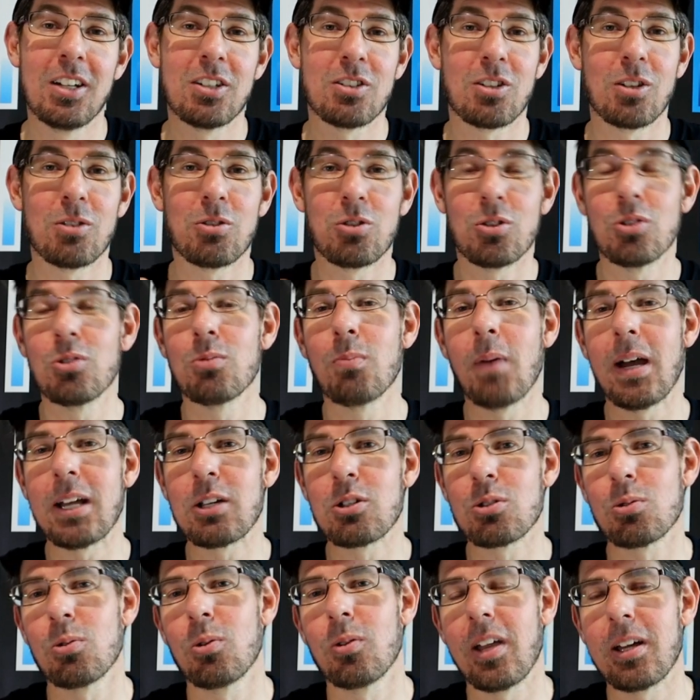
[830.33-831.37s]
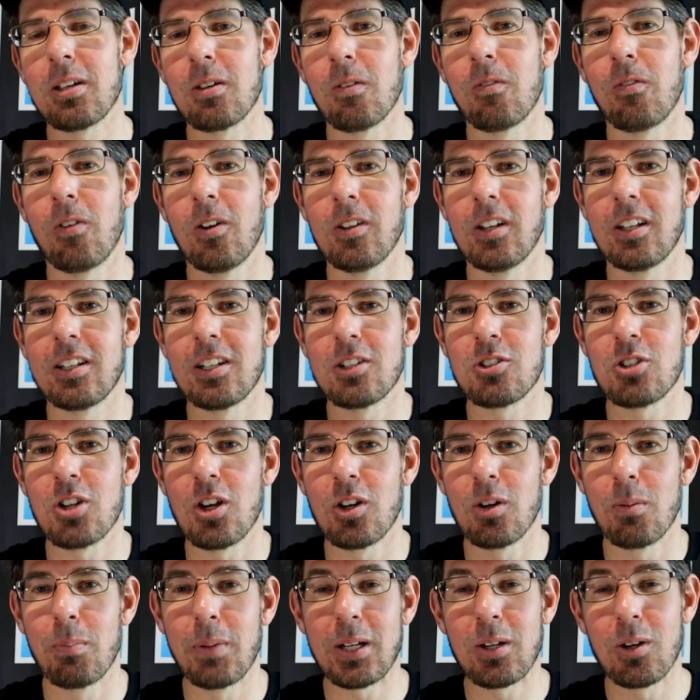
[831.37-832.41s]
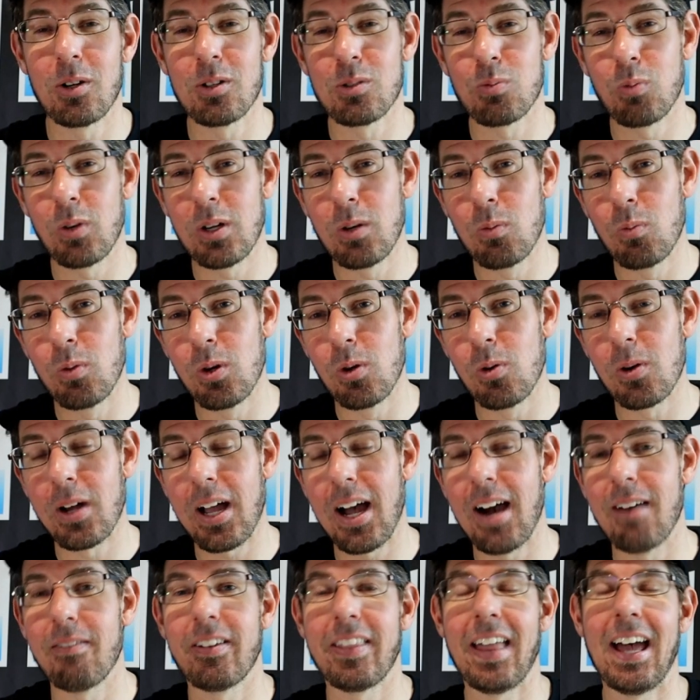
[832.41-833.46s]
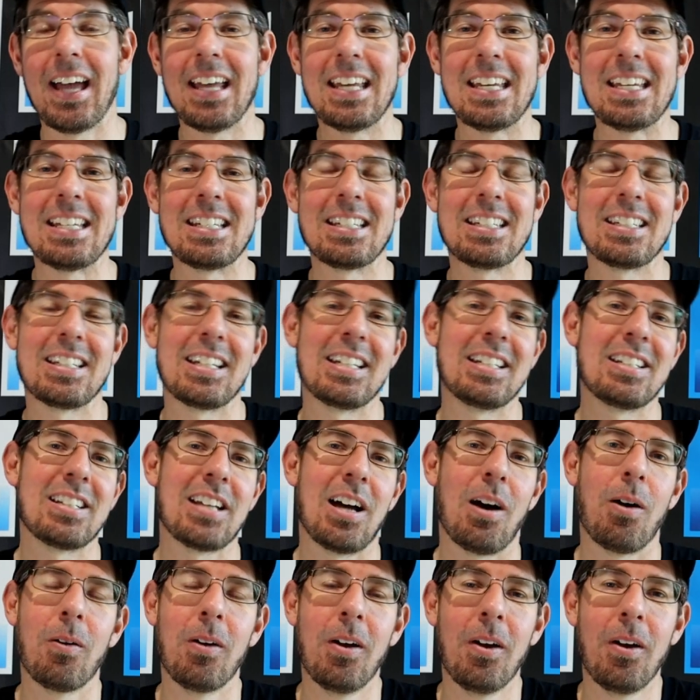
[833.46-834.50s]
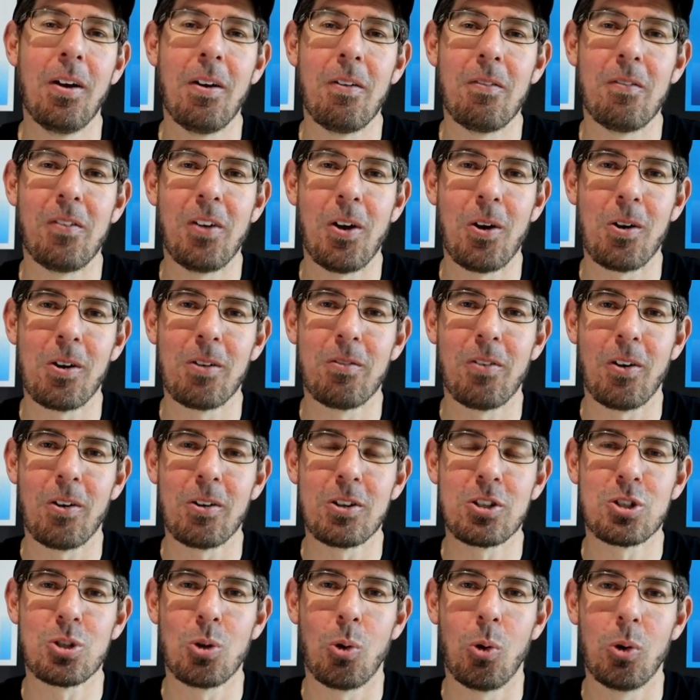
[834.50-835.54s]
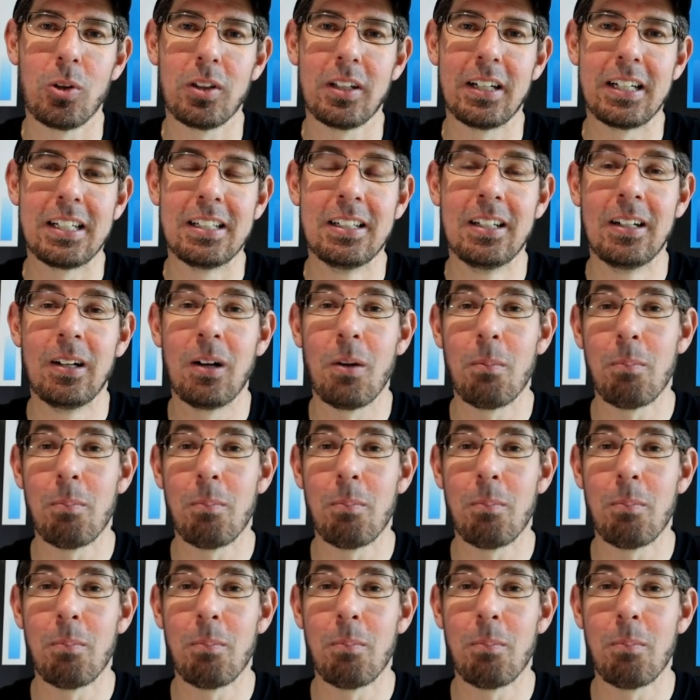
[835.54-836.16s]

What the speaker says: So do make sure that you follow the channel, because we will cover that in detail very shortly.